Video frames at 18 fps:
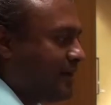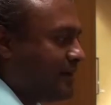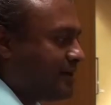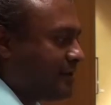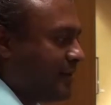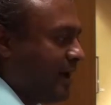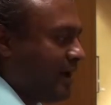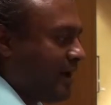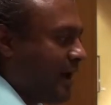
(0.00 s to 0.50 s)

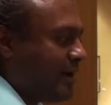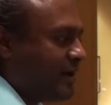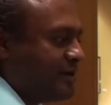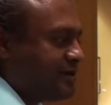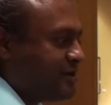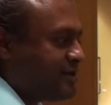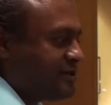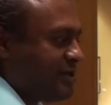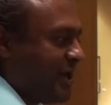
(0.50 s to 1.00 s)
string, I could
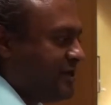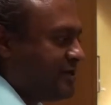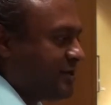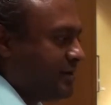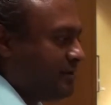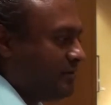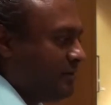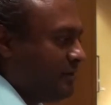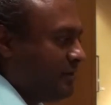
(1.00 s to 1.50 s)
just change it,
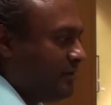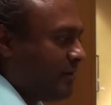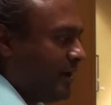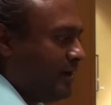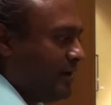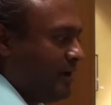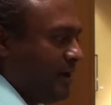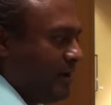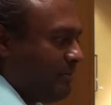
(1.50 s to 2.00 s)
right?
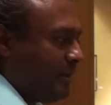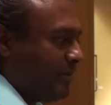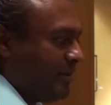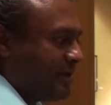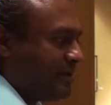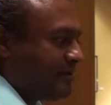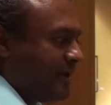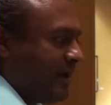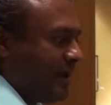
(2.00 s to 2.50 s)
Public
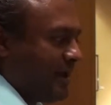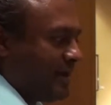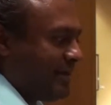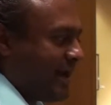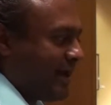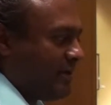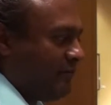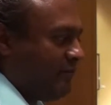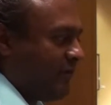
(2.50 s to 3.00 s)
string, and
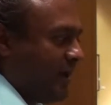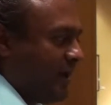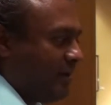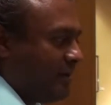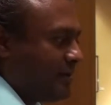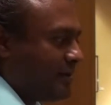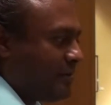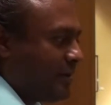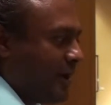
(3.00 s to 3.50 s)
that'll fail,
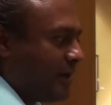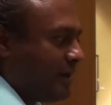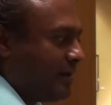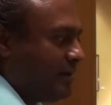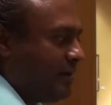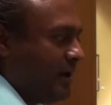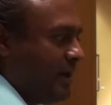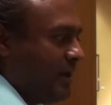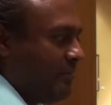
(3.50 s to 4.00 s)
so I could
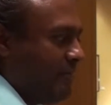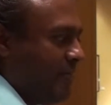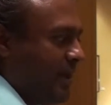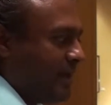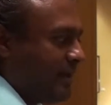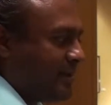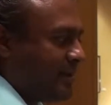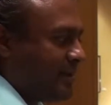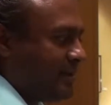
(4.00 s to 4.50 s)
make
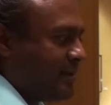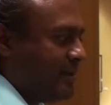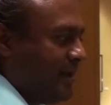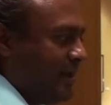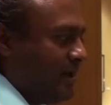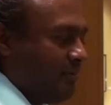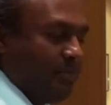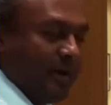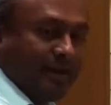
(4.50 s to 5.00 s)
it
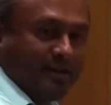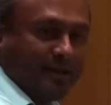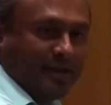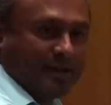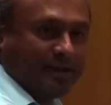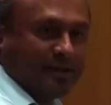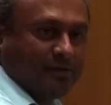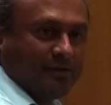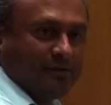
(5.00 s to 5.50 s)
succeed by
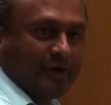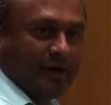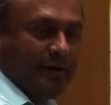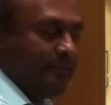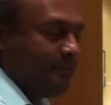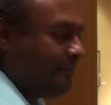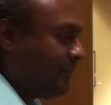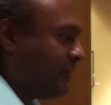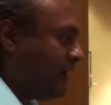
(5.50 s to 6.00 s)
this, right?
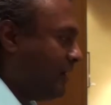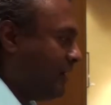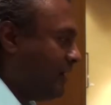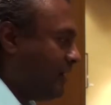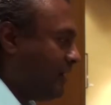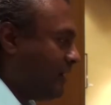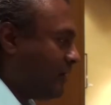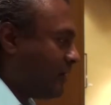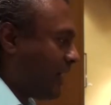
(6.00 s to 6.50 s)

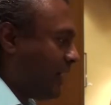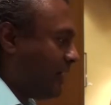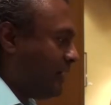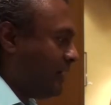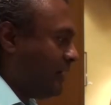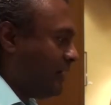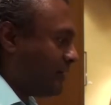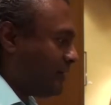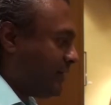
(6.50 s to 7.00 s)
Okay,
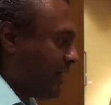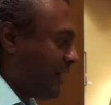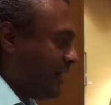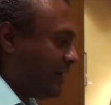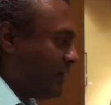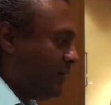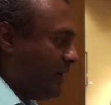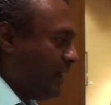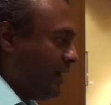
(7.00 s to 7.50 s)
so then I
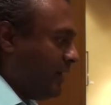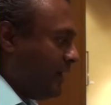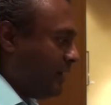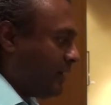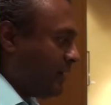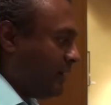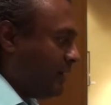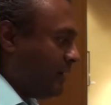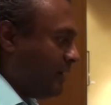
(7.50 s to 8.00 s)
go in
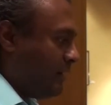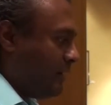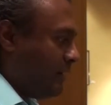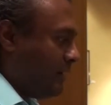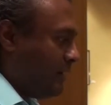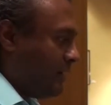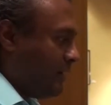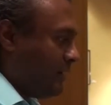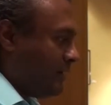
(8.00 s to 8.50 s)
here,
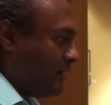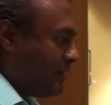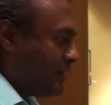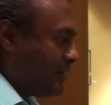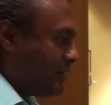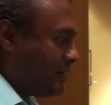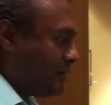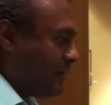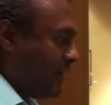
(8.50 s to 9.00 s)

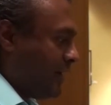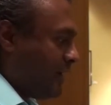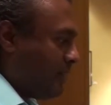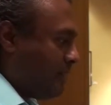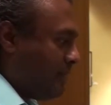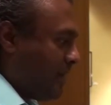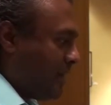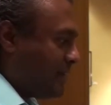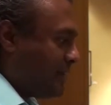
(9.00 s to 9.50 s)
string
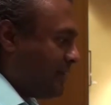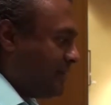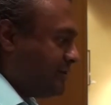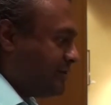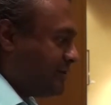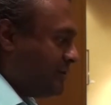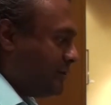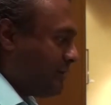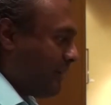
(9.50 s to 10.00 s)
message
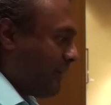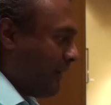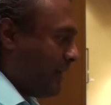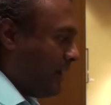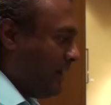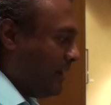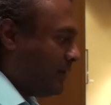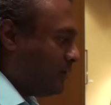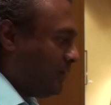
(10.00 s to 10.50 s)

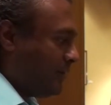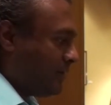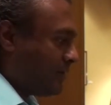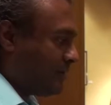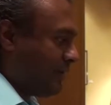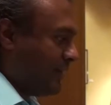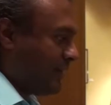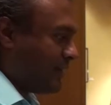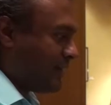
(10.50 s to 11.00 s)
equals
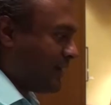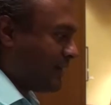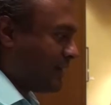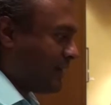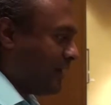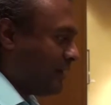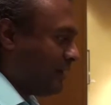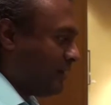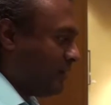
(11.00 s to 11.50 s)

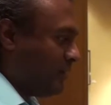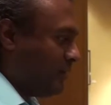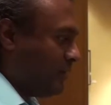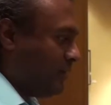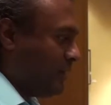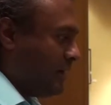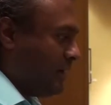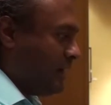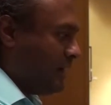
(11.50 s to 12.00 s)
greeter.say hello.
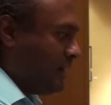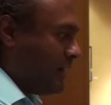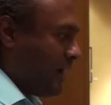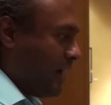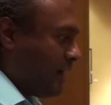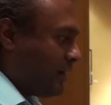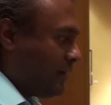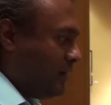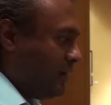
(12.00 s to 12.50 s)

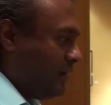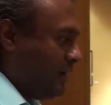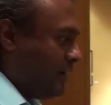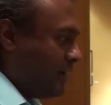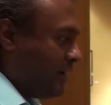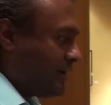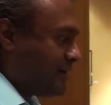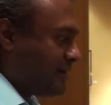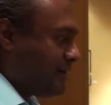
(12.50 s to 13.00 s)
I could
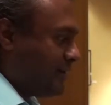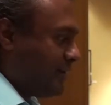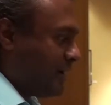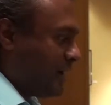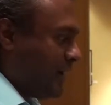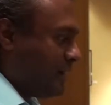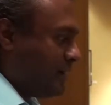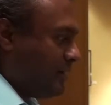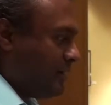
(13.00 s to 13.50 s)
assert
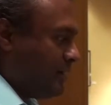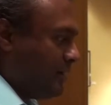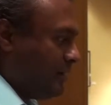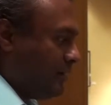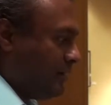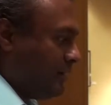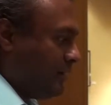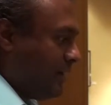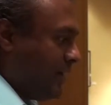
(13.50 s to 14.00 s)
not
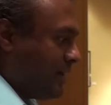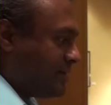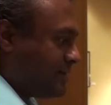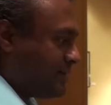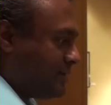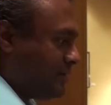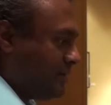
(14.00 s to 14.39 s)
null it,